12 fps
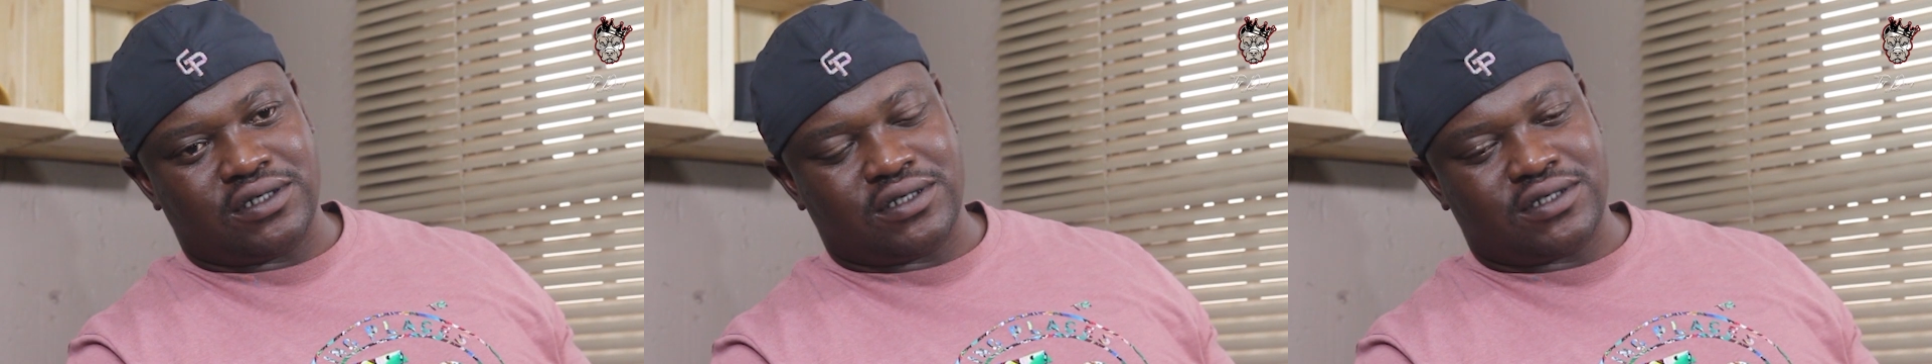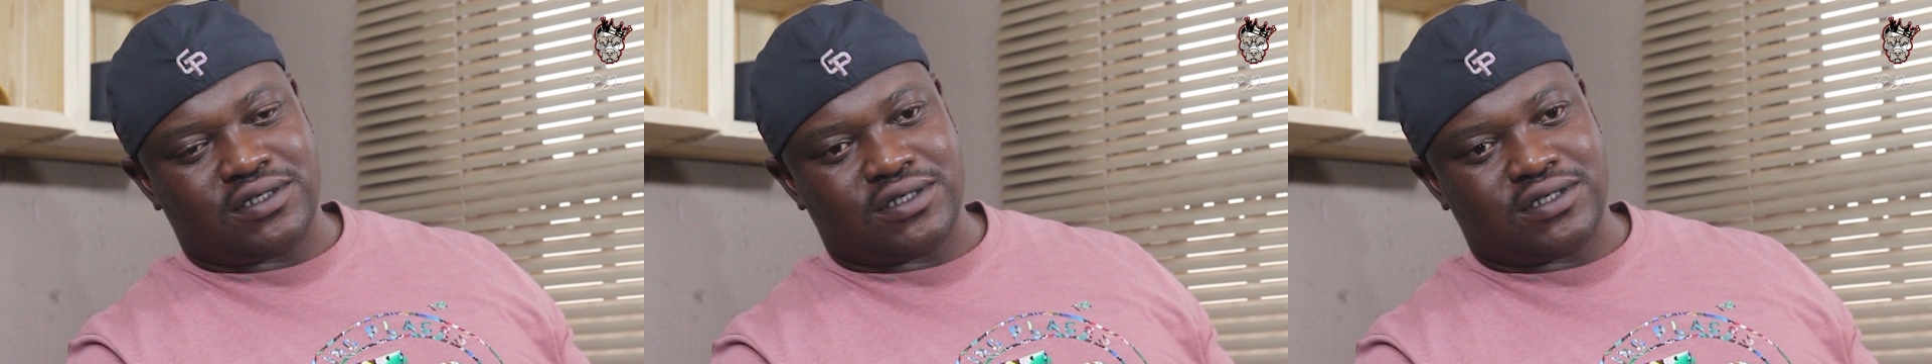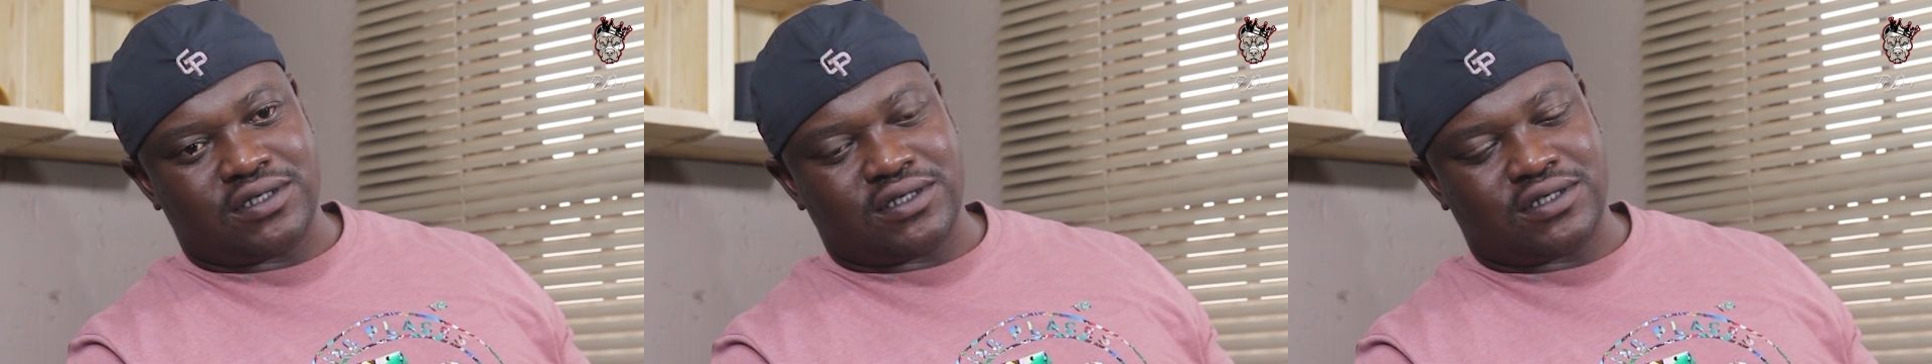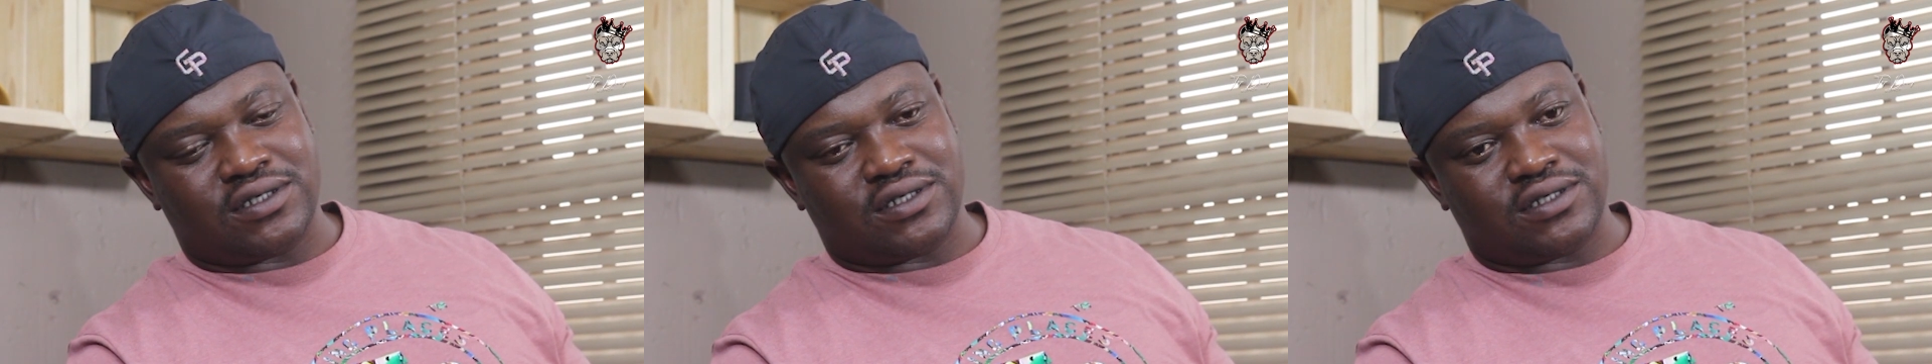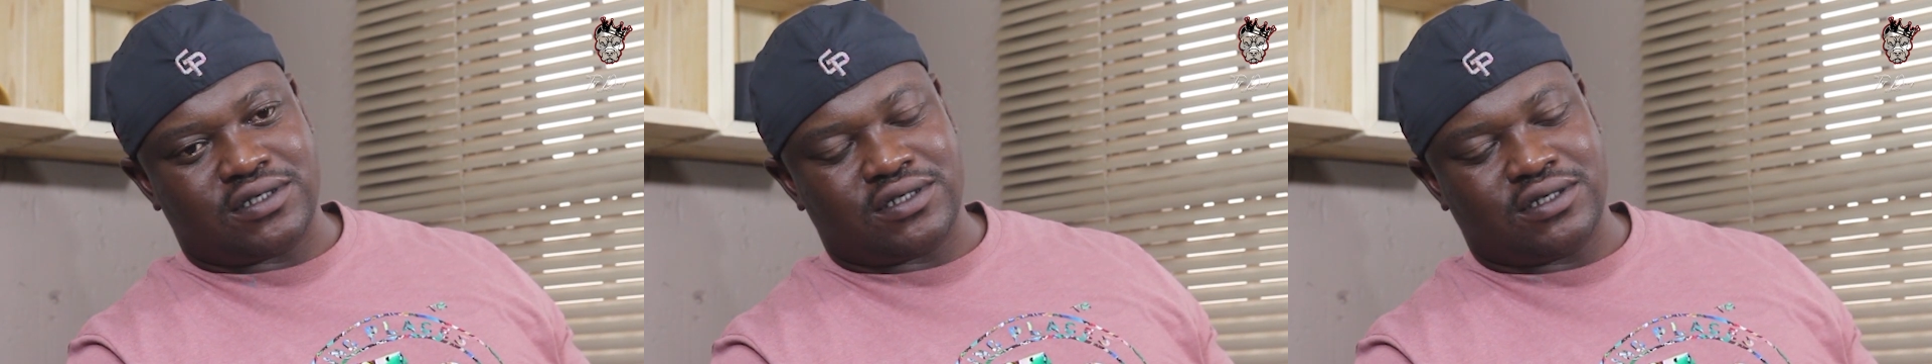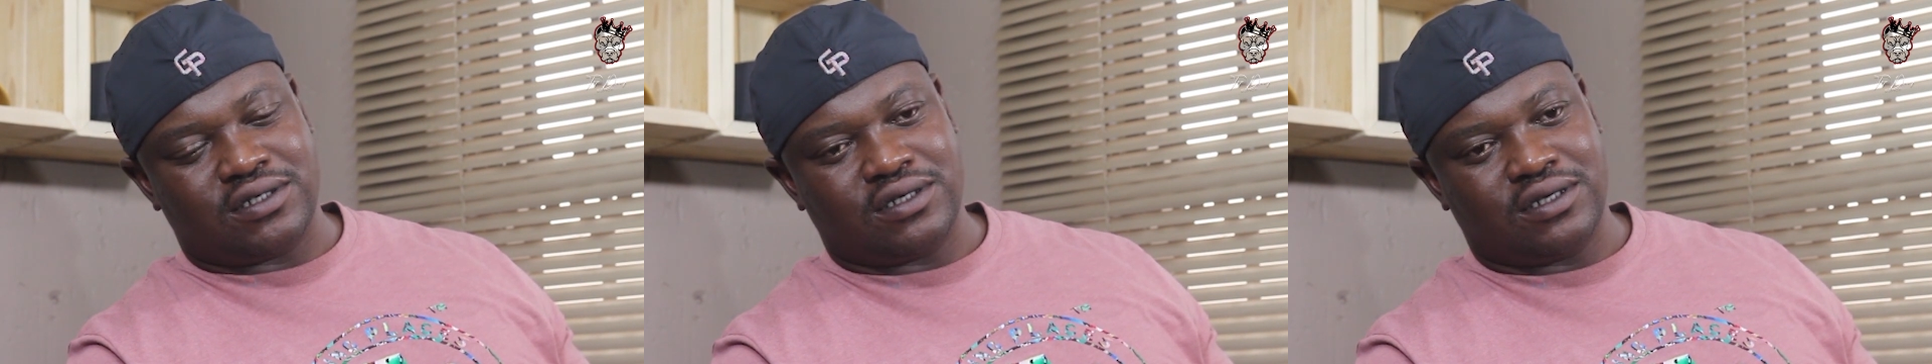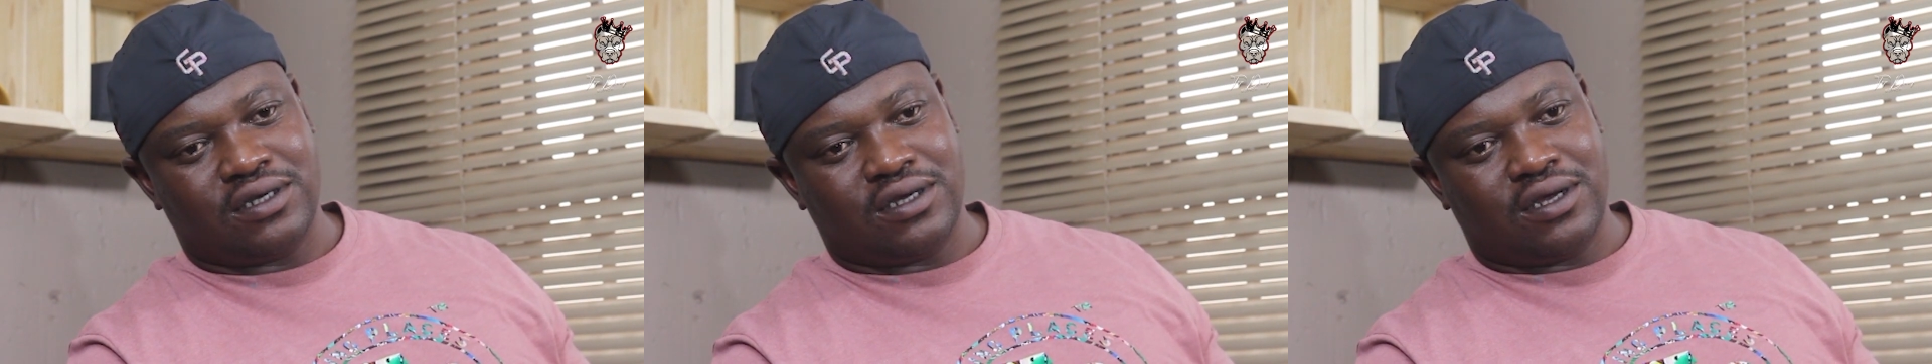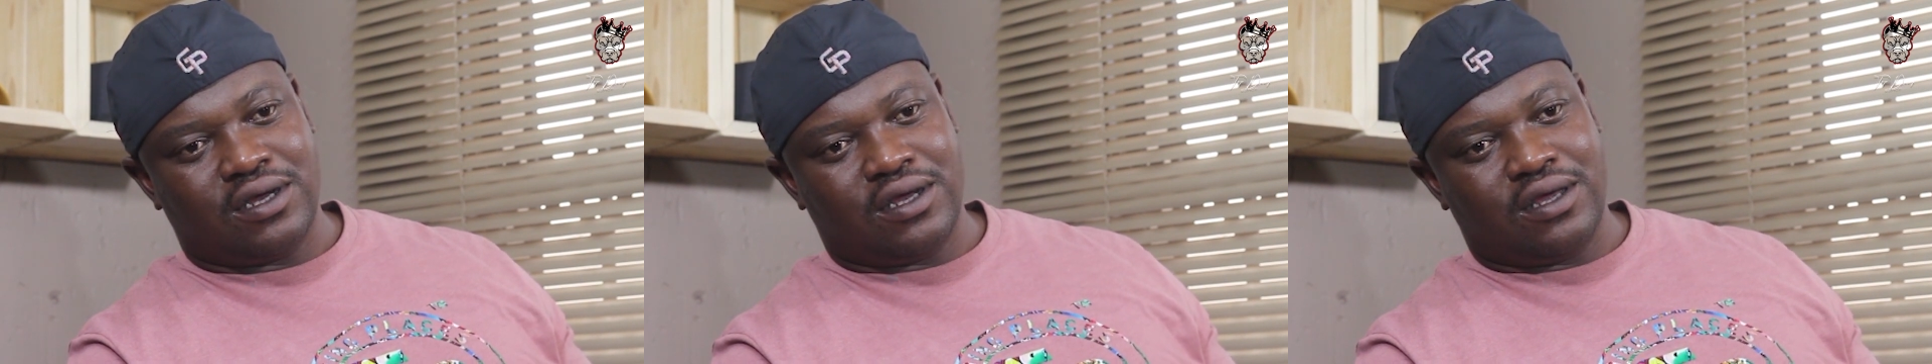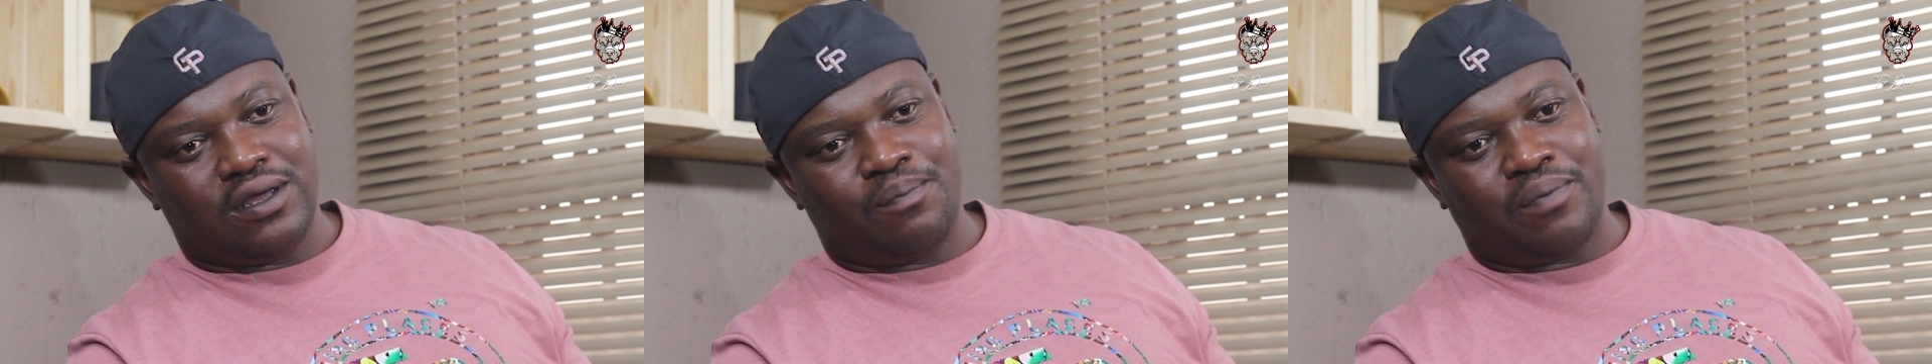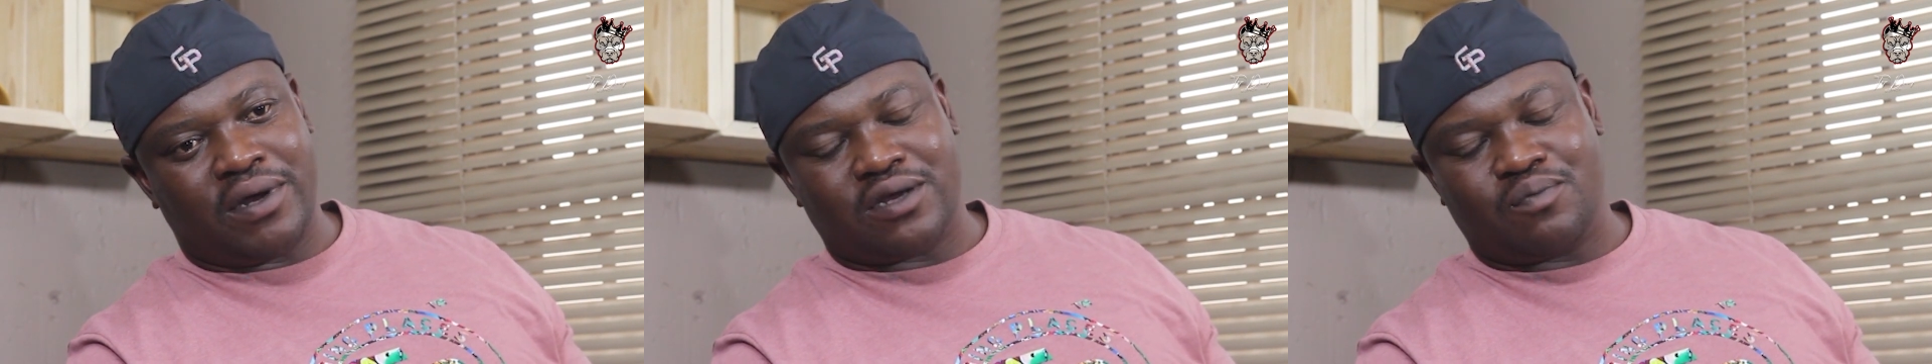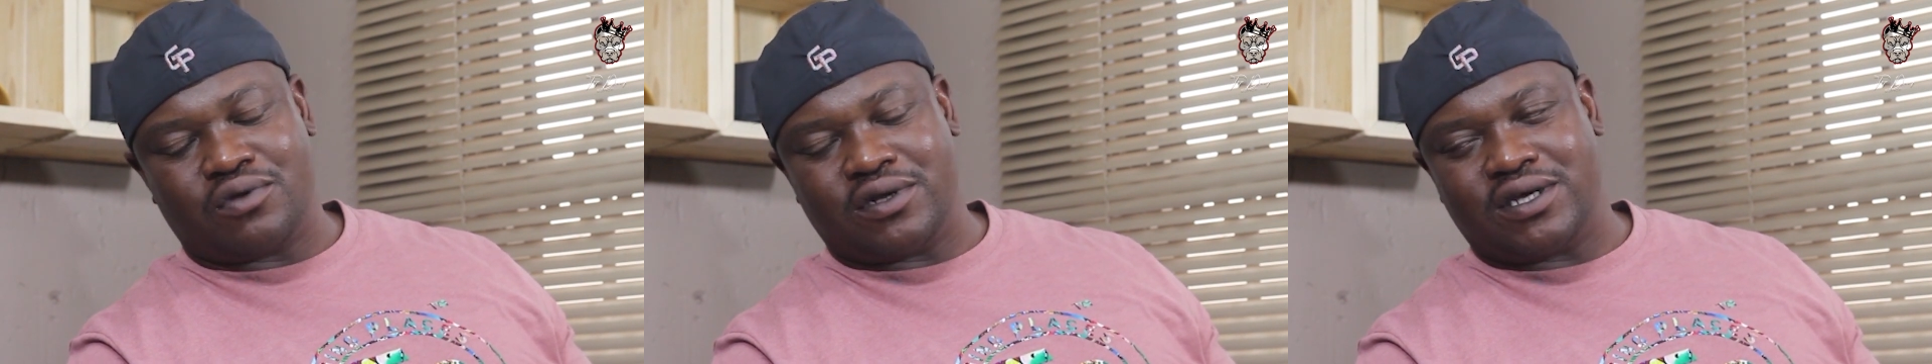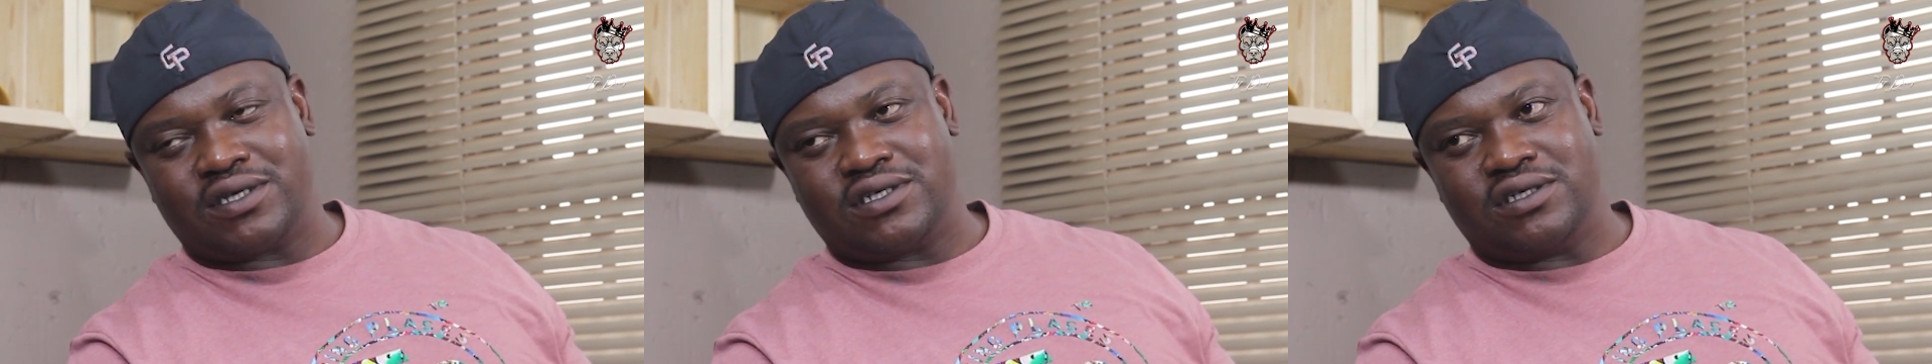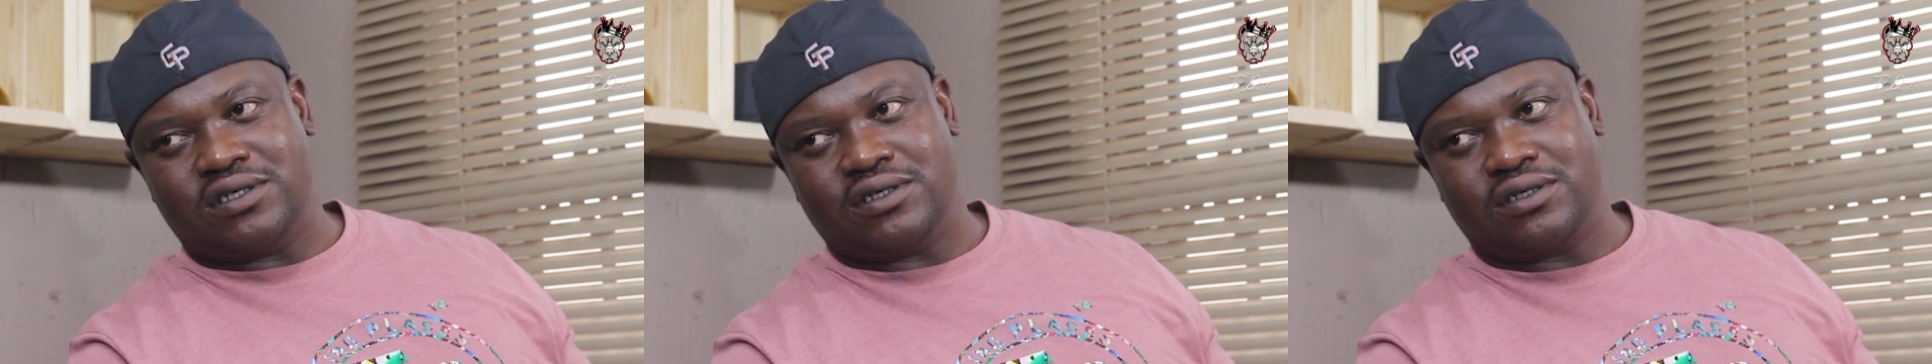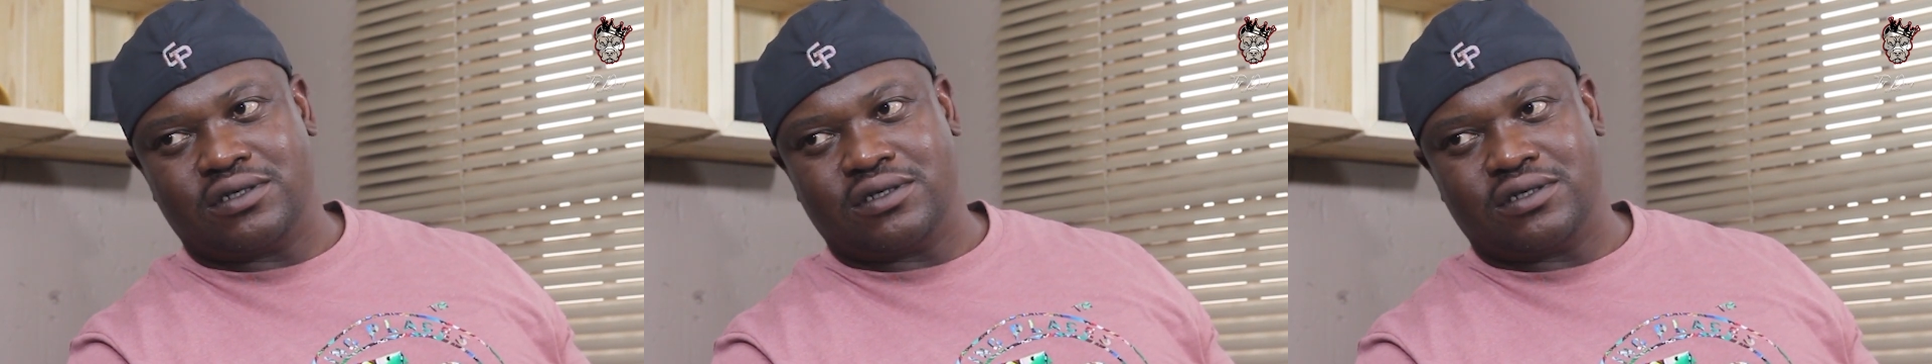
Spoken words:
it's the bulk production.